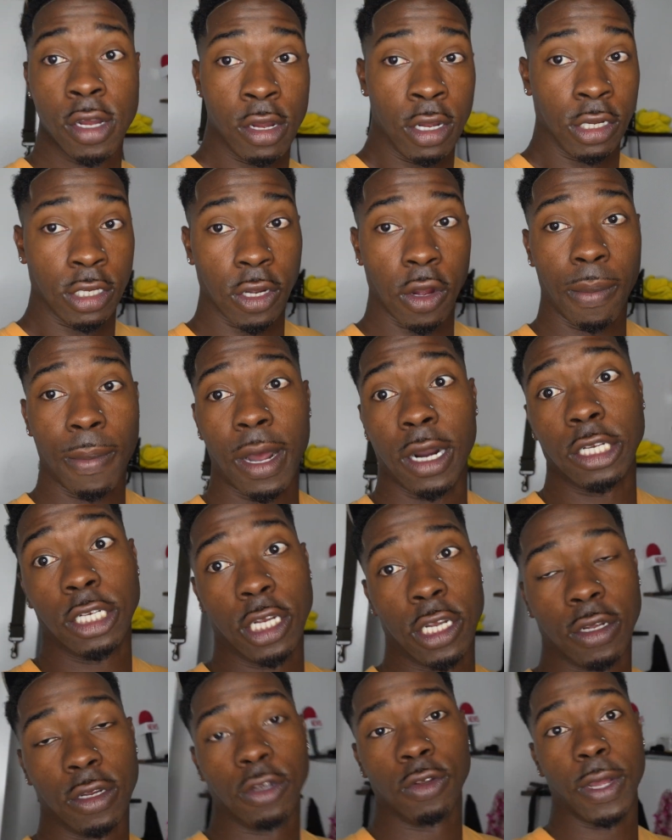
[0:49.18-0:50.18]
So I'm going to
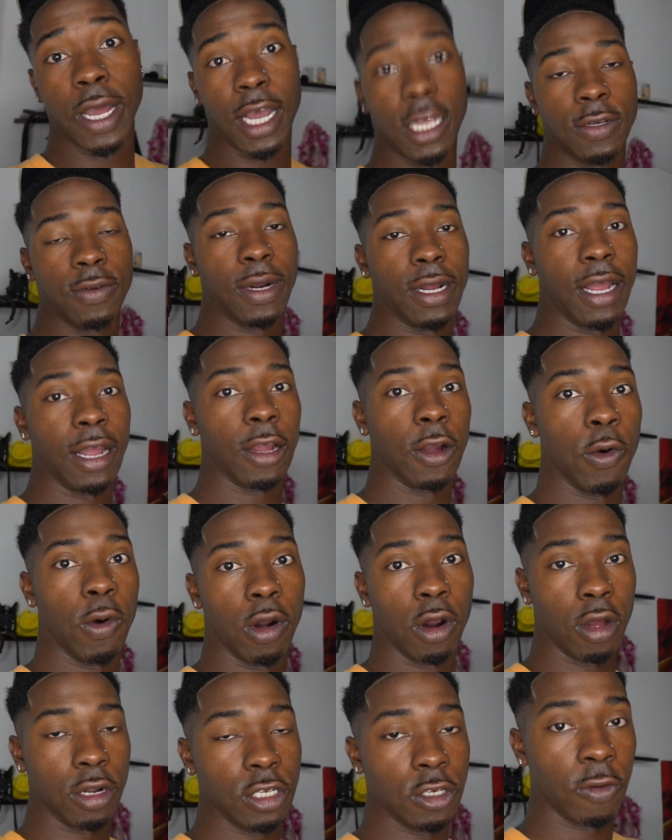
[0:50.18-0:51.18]
show you guys what I got
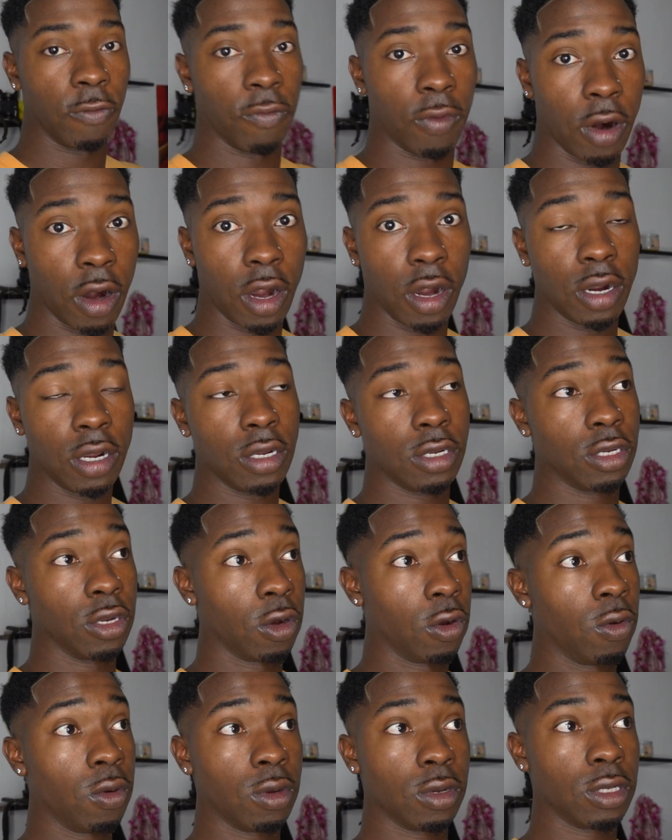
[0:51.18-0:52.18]
going on so far.
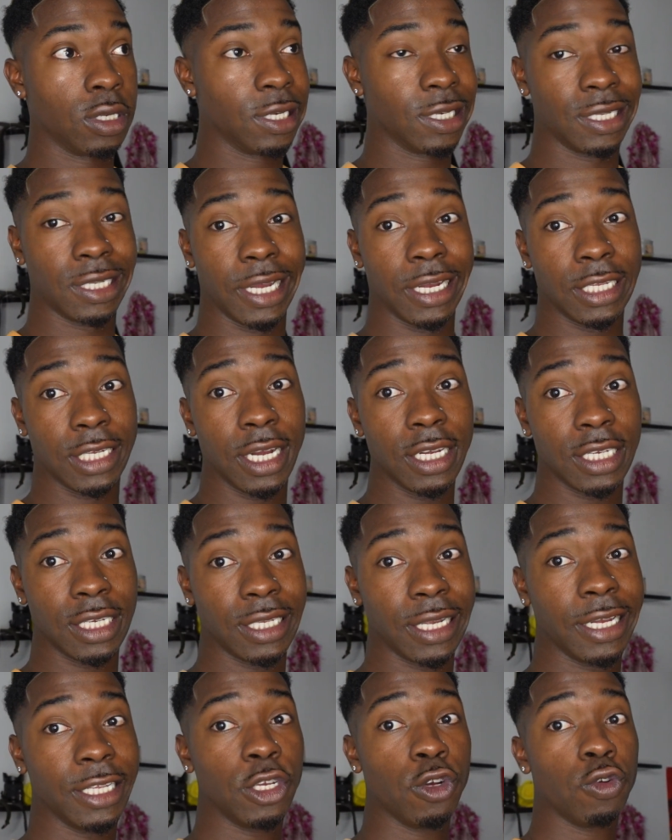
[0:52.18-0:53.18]
So just stay touched and
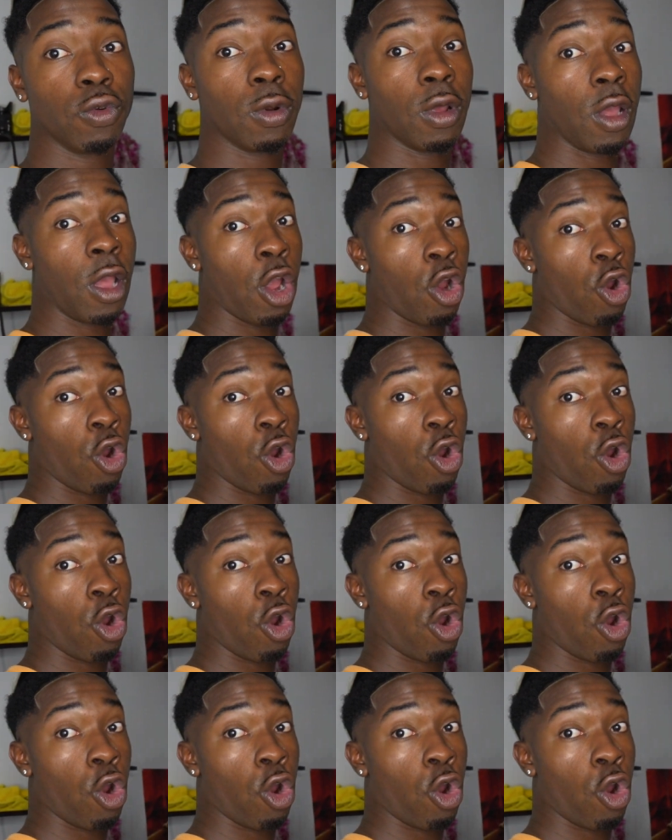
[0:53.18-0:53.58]
stay tuned.